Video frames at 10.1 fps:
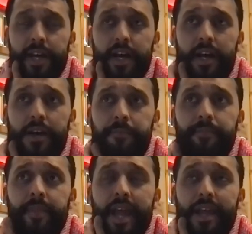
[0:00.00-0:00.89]

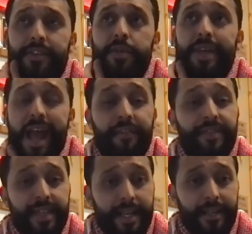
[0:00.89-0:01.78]
And so we have
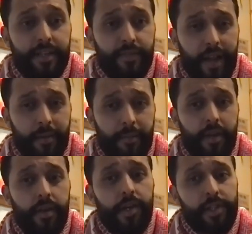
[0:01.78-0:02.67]
seen the
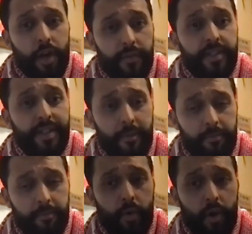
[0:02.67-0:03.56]
development of
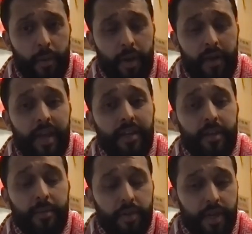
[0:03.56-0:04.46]
some more around that
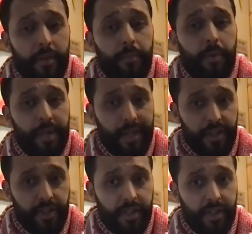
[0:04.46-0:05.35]
community and
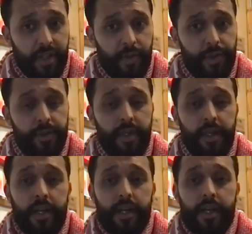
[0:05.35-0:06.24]
population level.
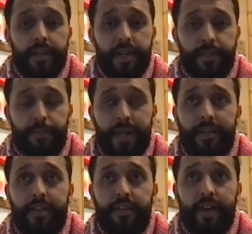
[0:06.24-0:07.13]
There's
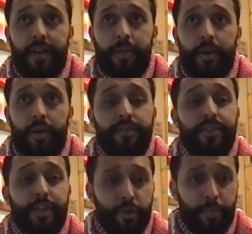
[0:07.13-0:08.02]
been the development of
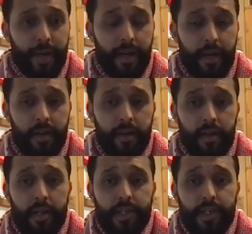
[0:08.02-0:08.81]
Te Kupinga,